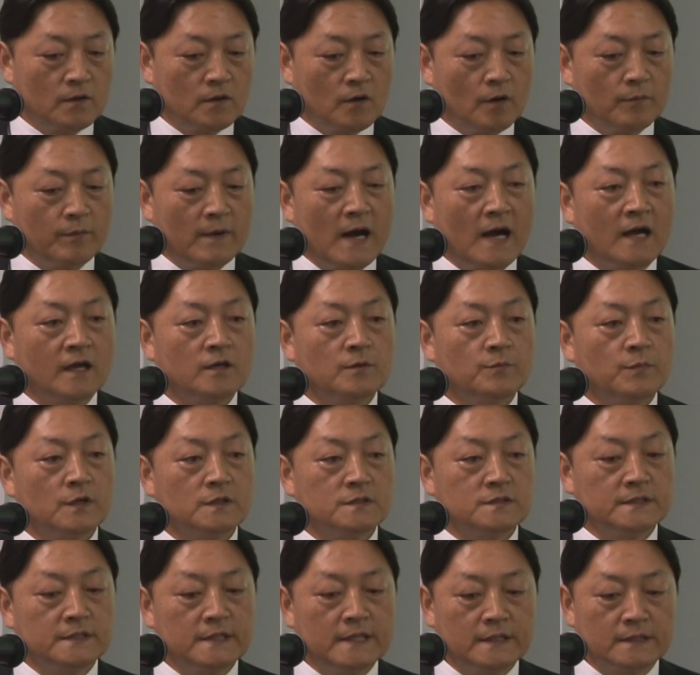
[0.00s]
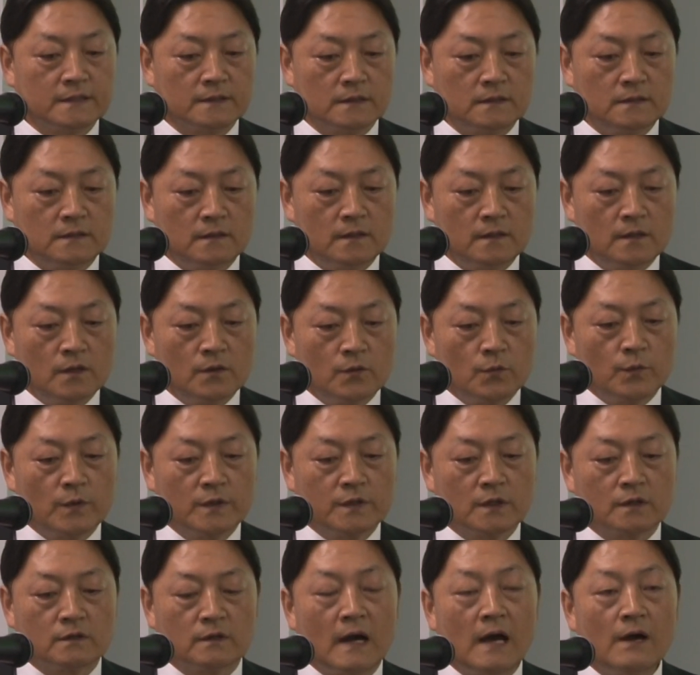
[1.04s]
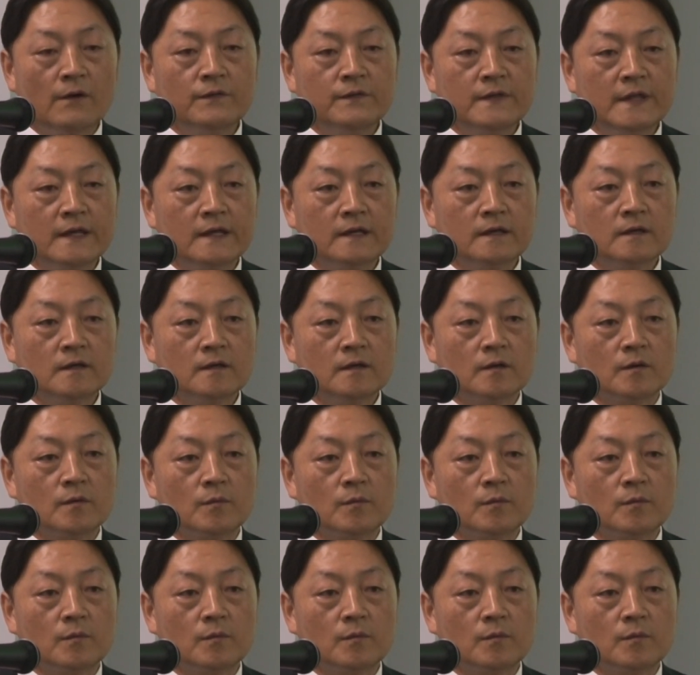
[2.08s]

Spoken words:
of acupuncture needle with the grounding